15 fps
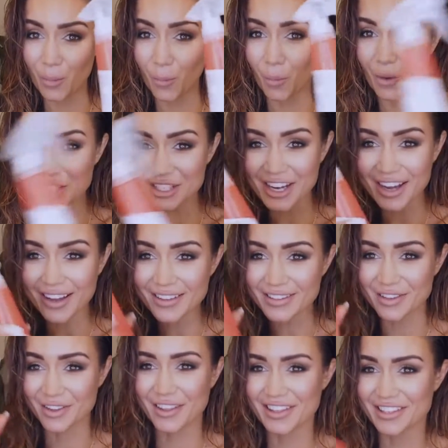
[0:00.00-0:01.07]
water,
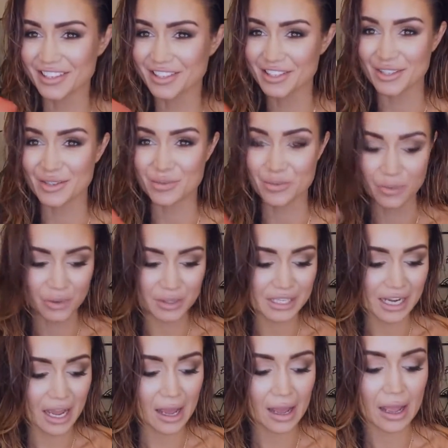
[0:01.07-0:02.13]
so this is just
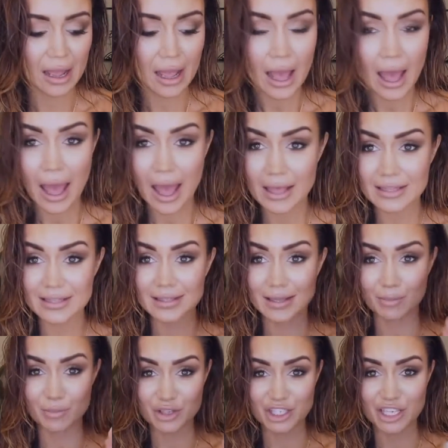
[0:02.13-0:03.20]
water,
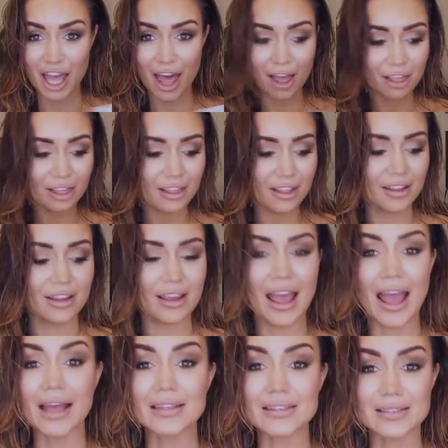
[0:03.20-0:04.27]
some gel,
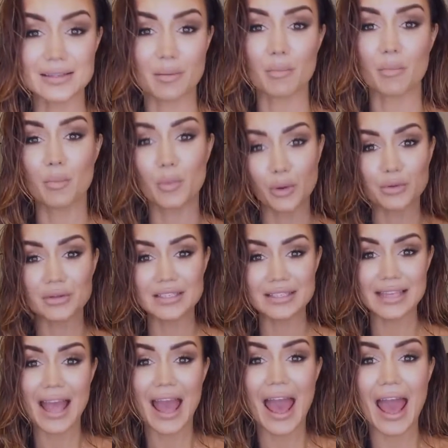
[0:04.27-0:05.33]
and some
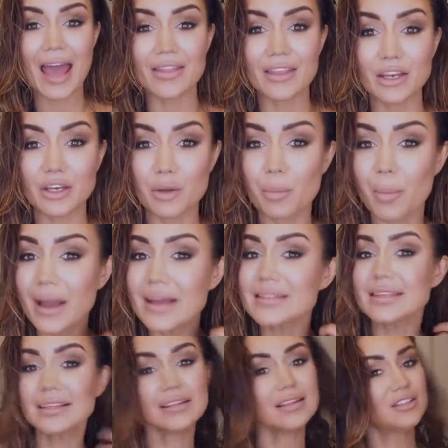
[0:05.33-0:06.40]
mousse, and then you
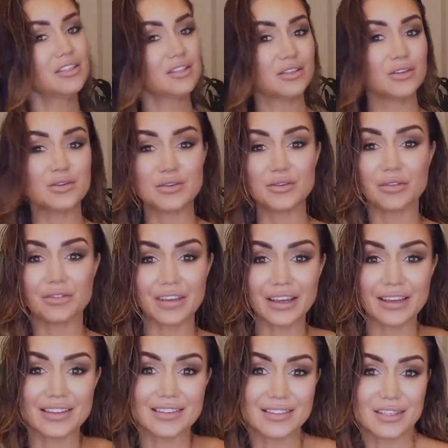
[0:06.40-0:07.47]
basically just use your
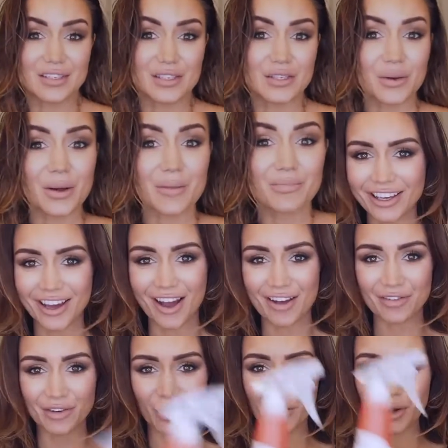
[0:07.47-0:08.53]
fingers to do it.
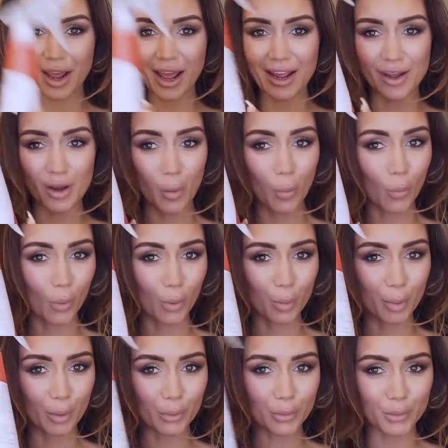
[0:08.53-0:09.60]
I've got a water
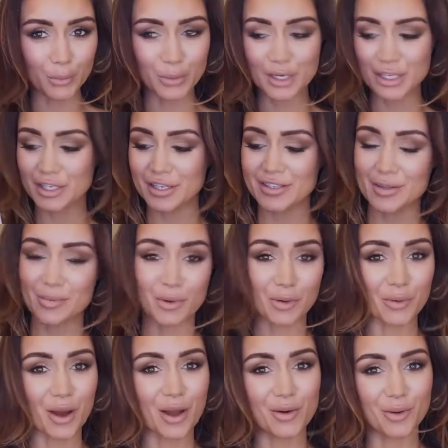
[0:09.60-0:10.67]
bottle, which is the
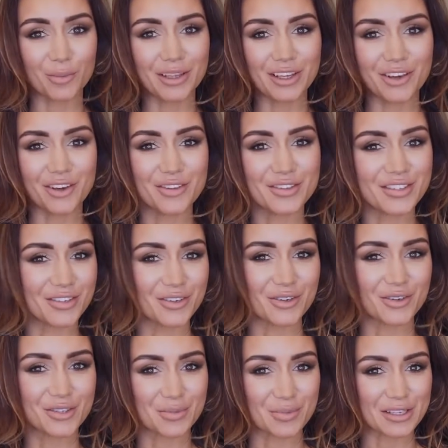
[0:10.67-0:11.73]
bottle I normally use to
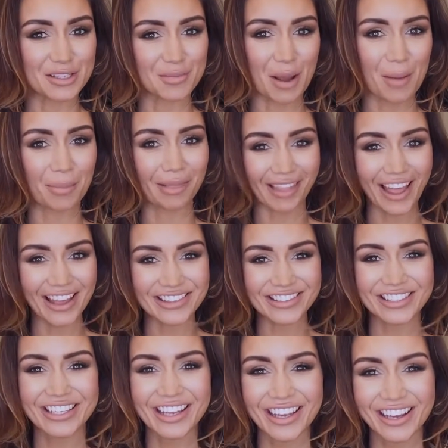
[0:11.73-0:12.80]
spritz my
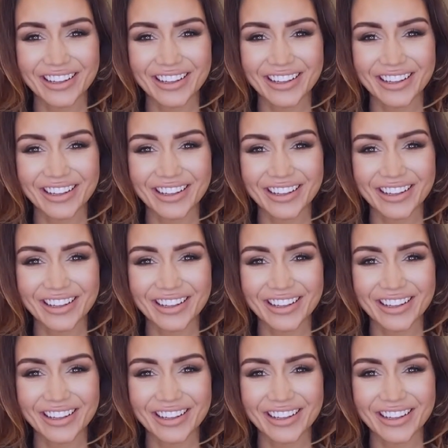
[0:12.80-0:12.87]
plants,